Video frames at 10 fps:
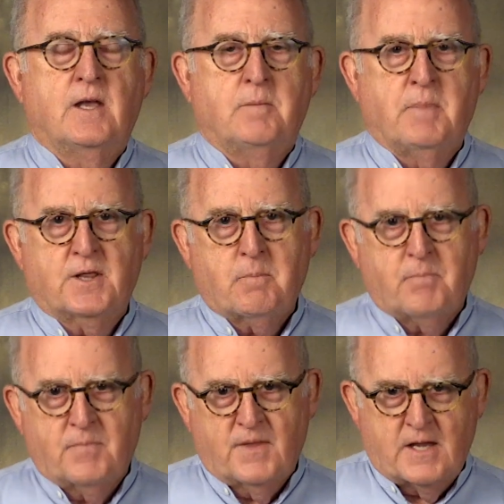But
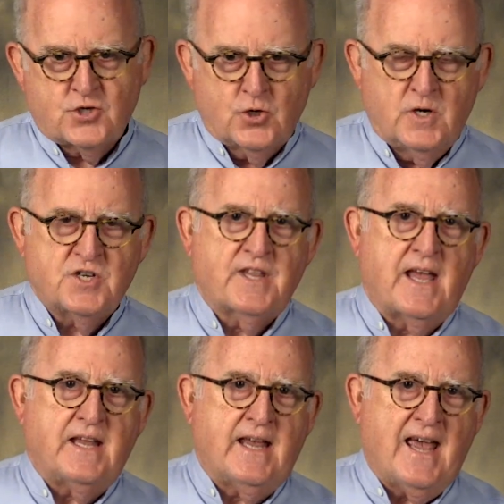as soon as
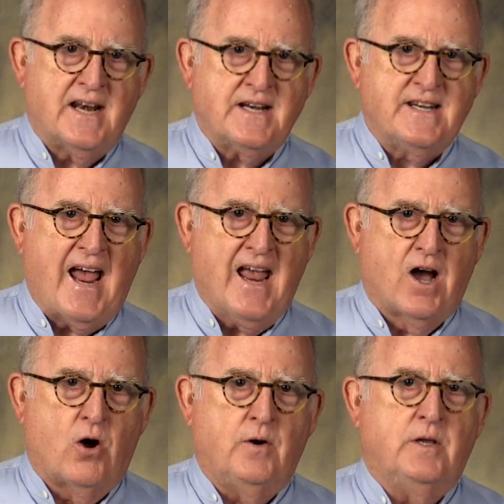they get
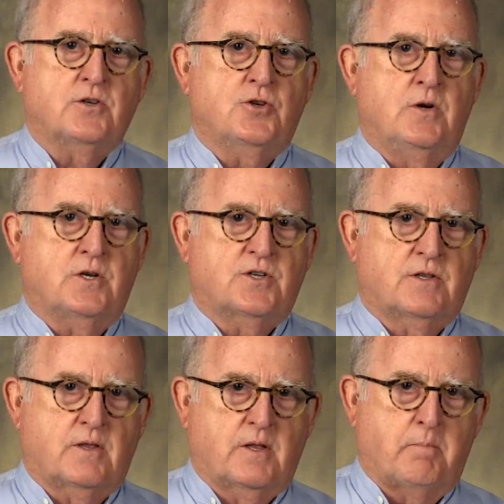down, as soon
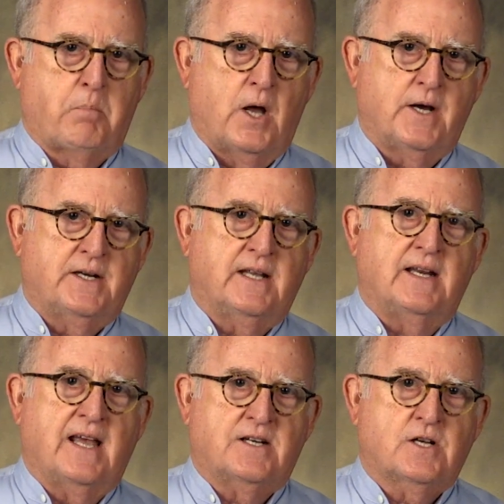as the blood
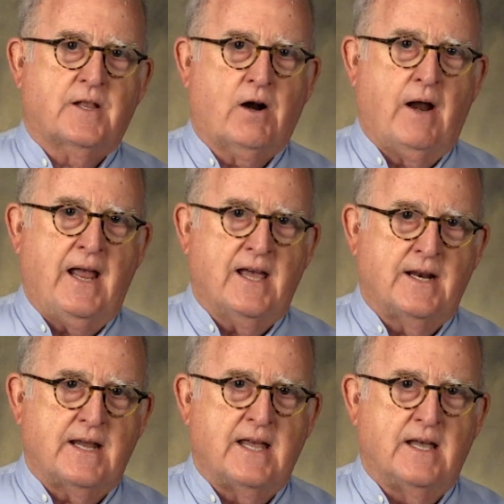can get to their
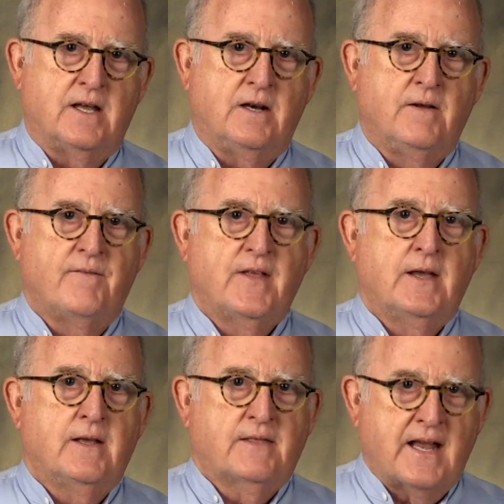head again,
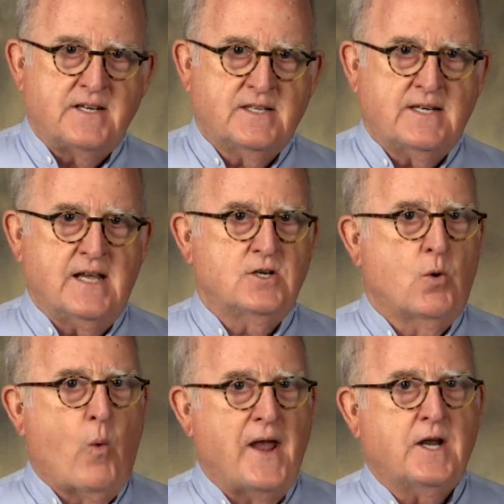they tend to
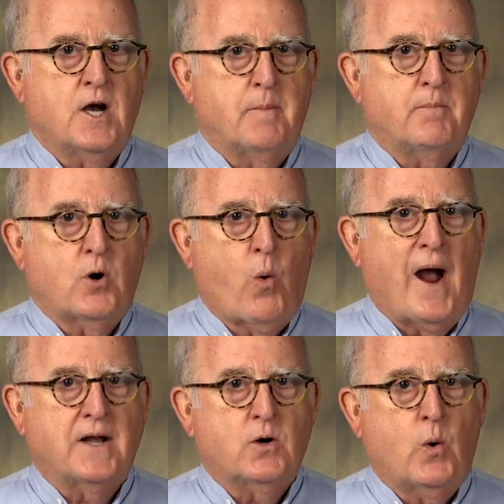wake up
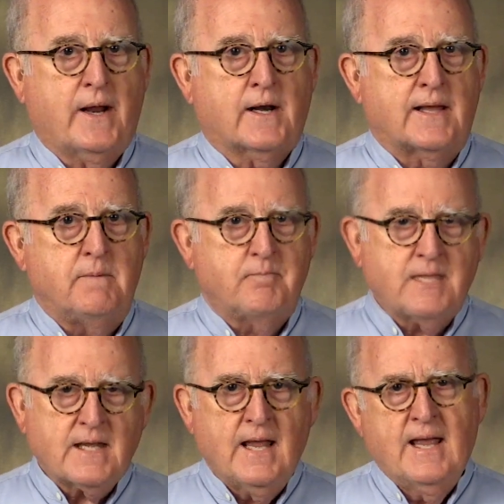quite quickly.
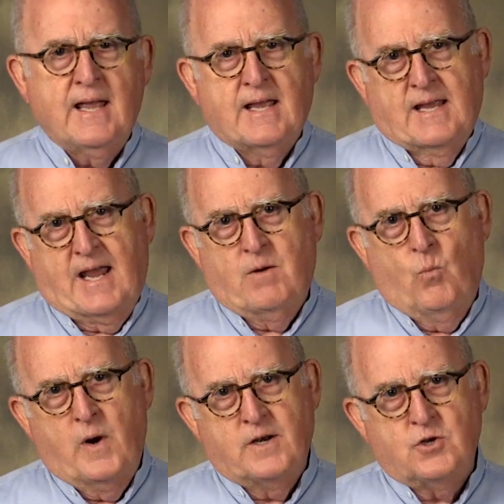
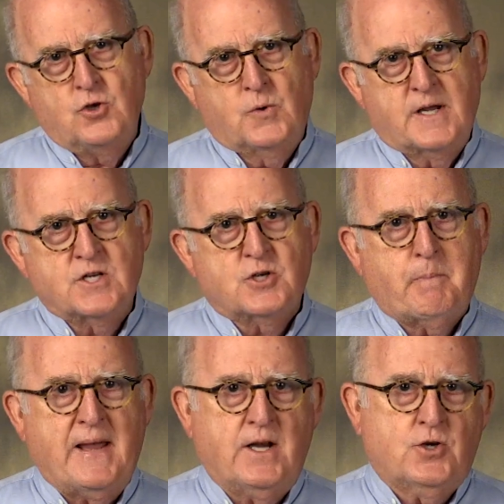And when you can
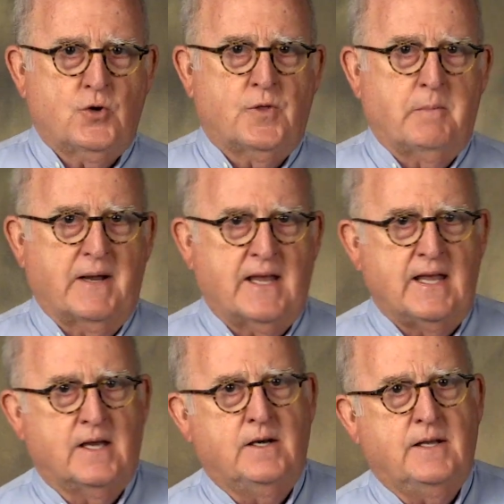speak to them
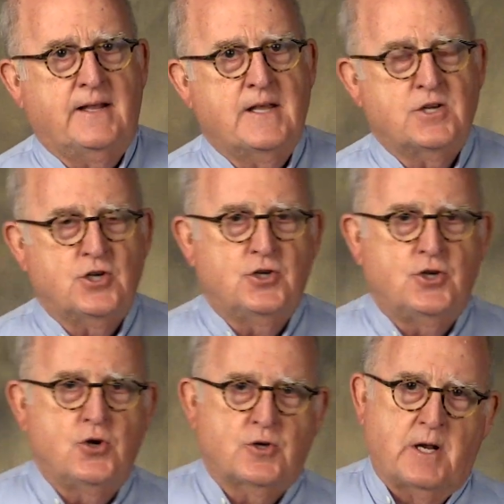again, and this is
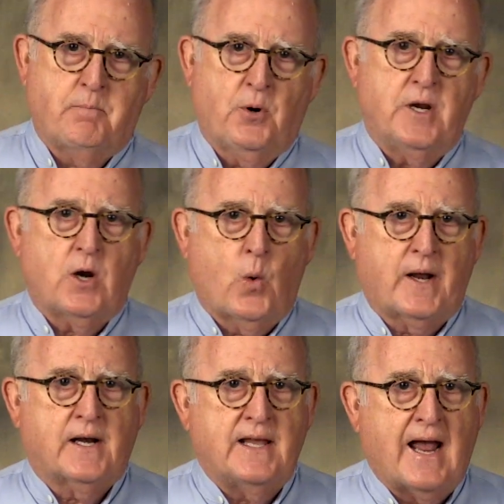usually pretty
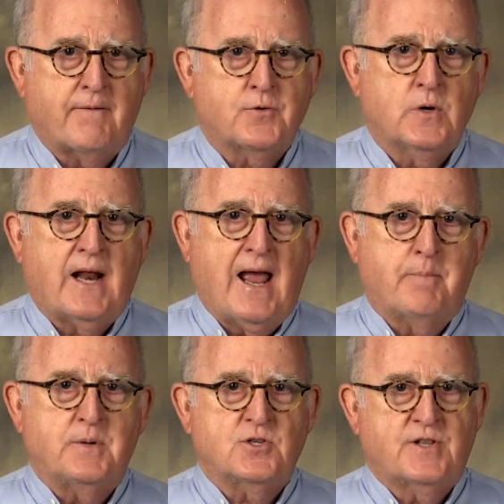quickly after it
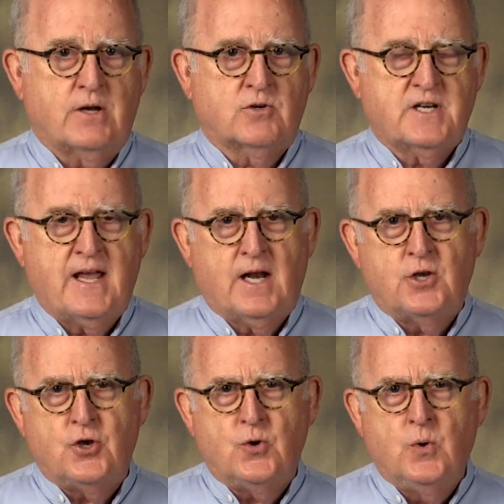happens, they'll tell
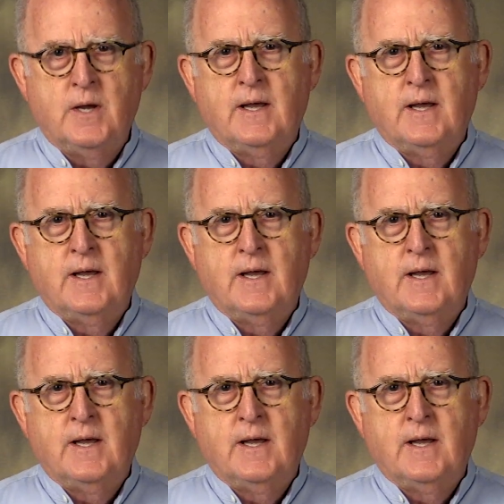you